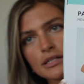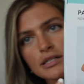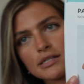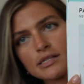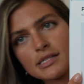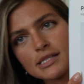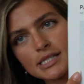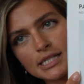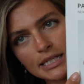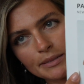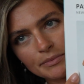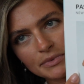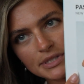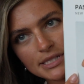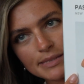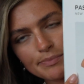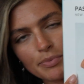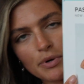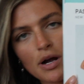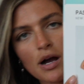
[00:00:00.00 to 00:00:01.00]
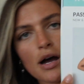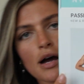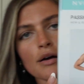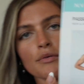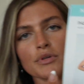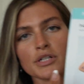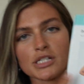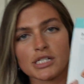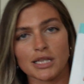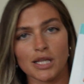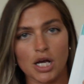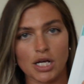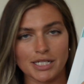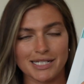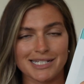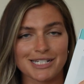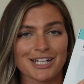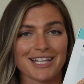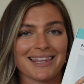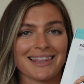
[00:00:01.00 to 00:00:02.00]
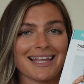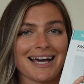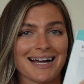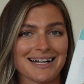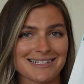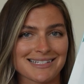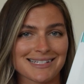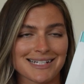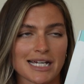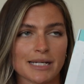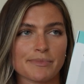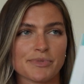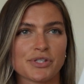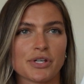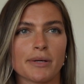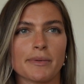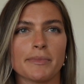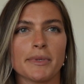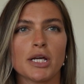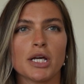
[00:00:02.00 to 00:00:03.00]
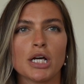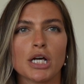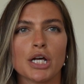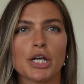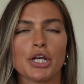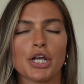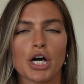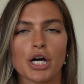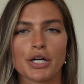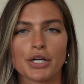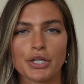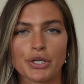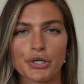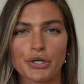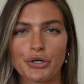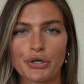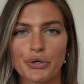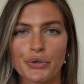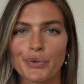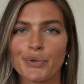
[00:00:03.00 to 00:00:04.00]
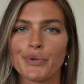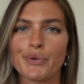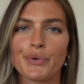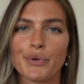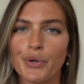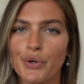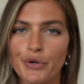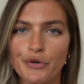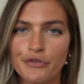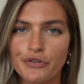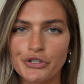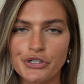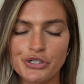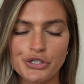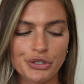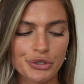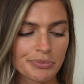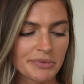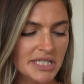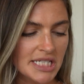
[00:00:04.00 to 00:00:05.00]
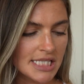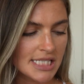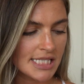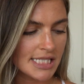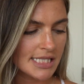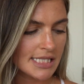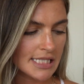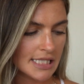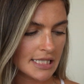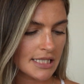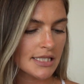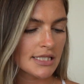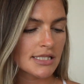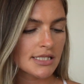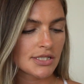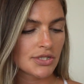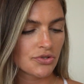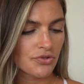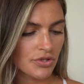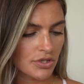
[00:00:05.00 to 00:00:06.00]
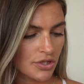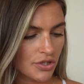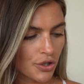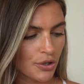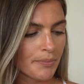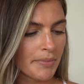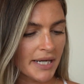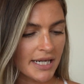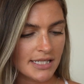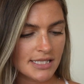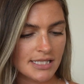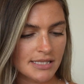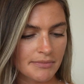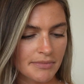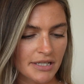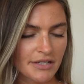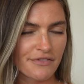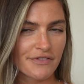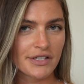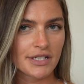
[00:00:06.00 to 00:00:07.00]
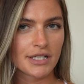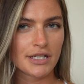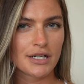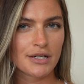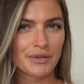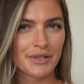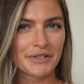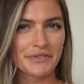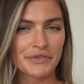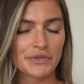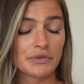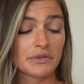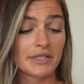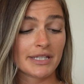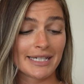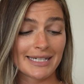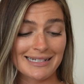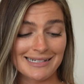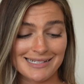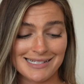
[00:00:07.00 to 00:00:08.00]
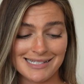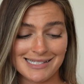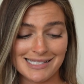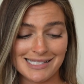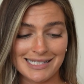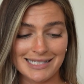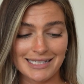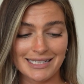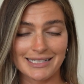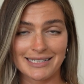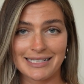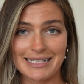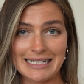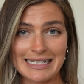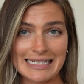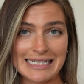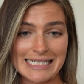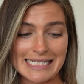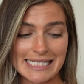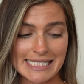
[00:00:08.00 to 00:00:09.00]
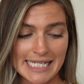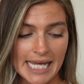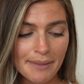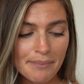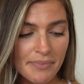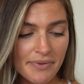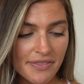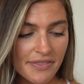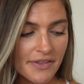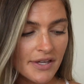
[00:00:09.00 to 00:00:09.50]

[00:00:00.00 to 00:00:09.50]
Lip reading: Seamless Bra, which launched last time. So I'm not gonna go over too many details. You can go back to my video if you'd like to see it in depth.